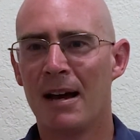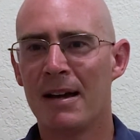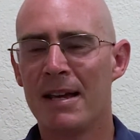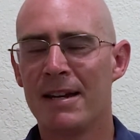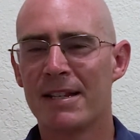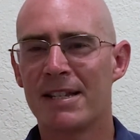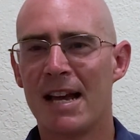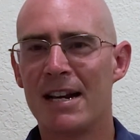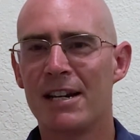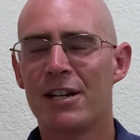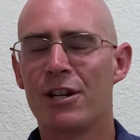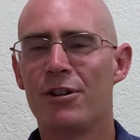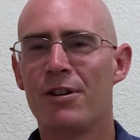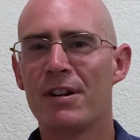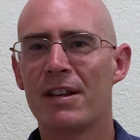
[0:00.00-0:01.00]
he decided
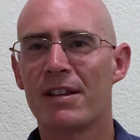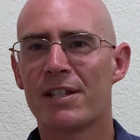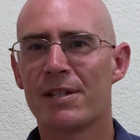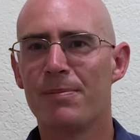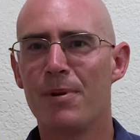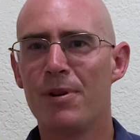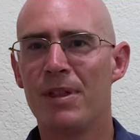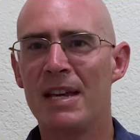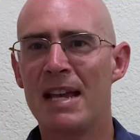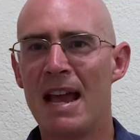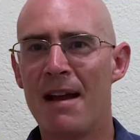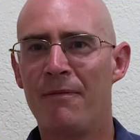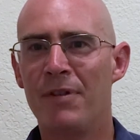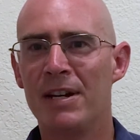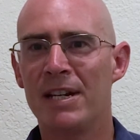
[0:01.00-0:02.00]
to drink a smoothie
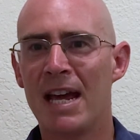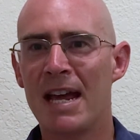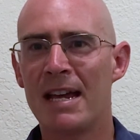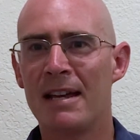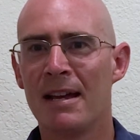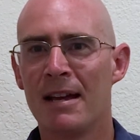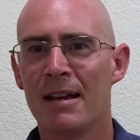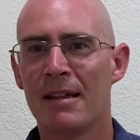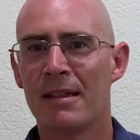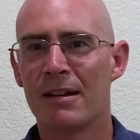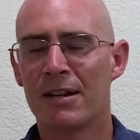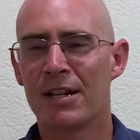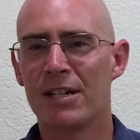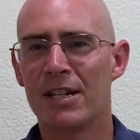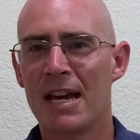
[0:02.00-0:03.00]
every day
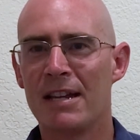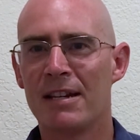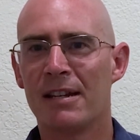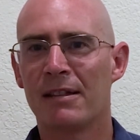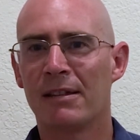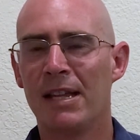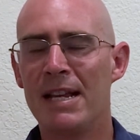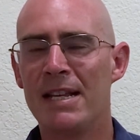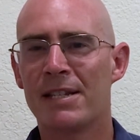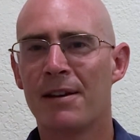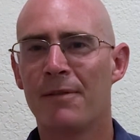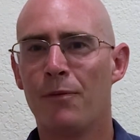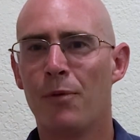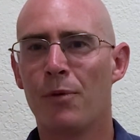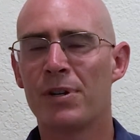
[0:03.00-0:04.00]
that contained at least
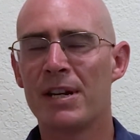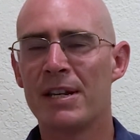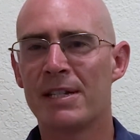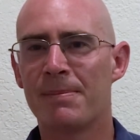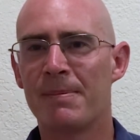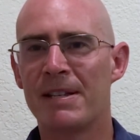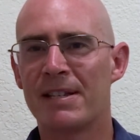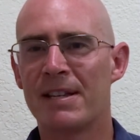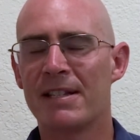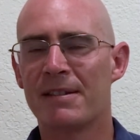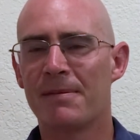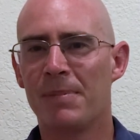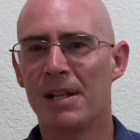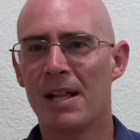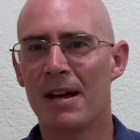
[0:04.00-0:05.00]
40 species
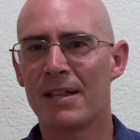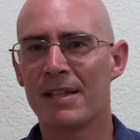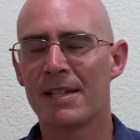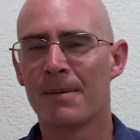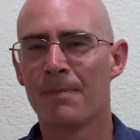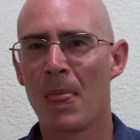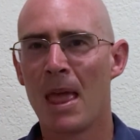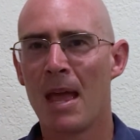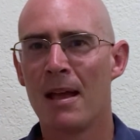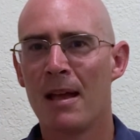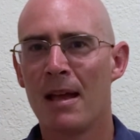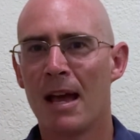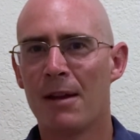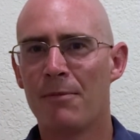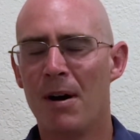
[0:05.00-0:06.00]
of plants.
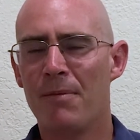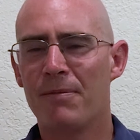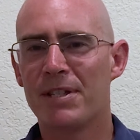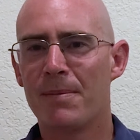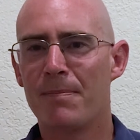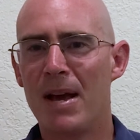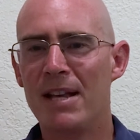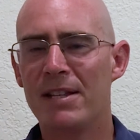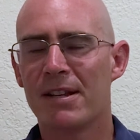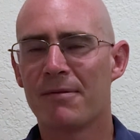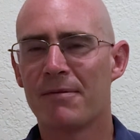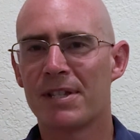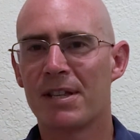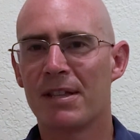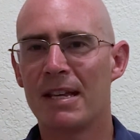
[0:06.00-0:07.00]
And what was
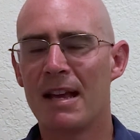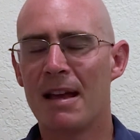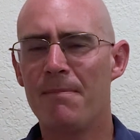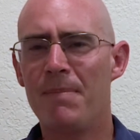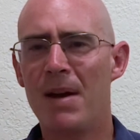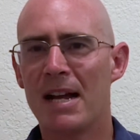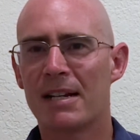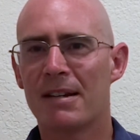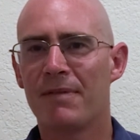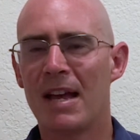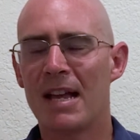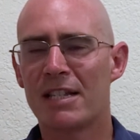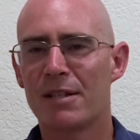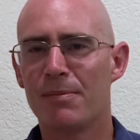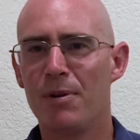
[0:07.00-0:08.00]
amazing was that the impact of
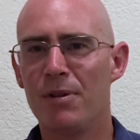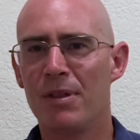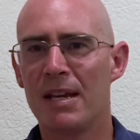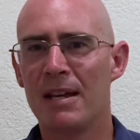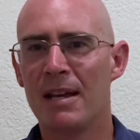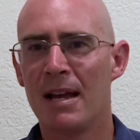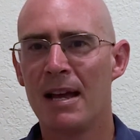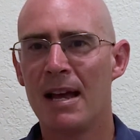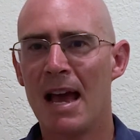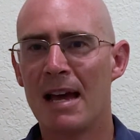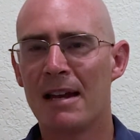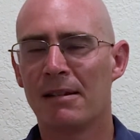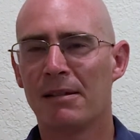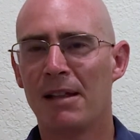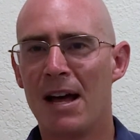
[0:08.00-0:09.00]
that smoothie
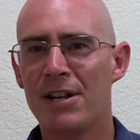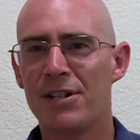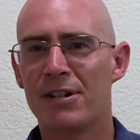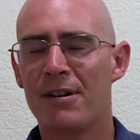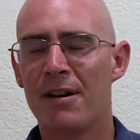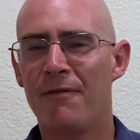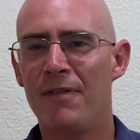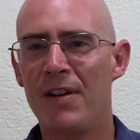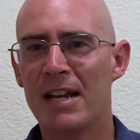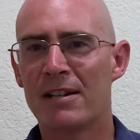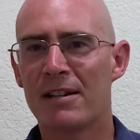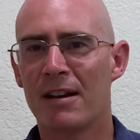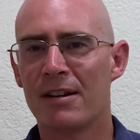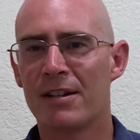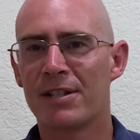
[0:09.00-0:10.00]
had a larger
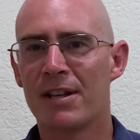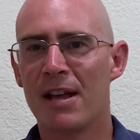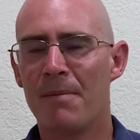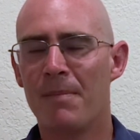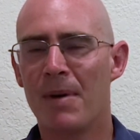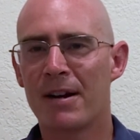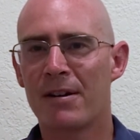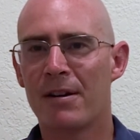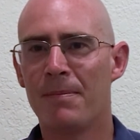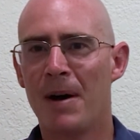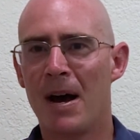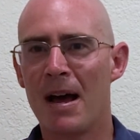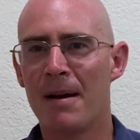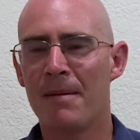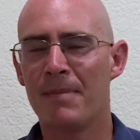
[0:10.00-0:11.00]
effect on his gut
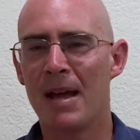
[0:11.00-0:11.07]
microbiome